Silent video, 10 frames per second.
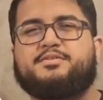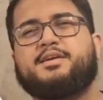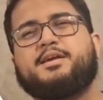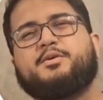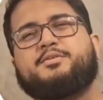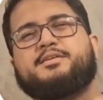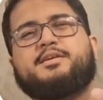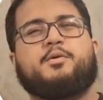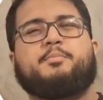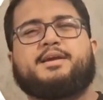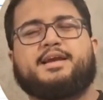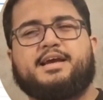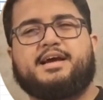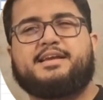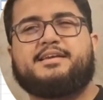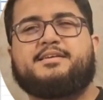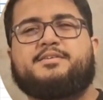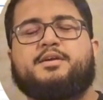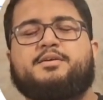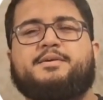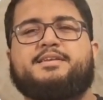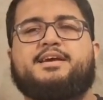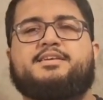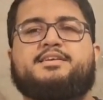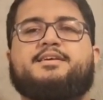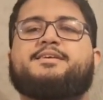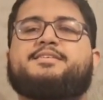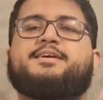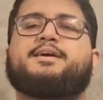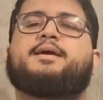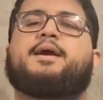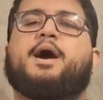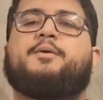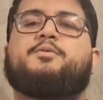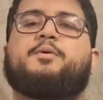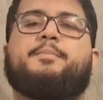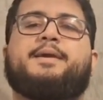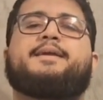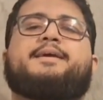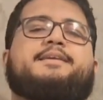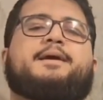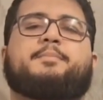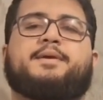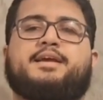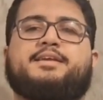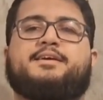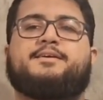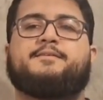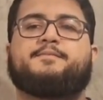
You can go to the OpenAI documentation and see how to obtain this API key.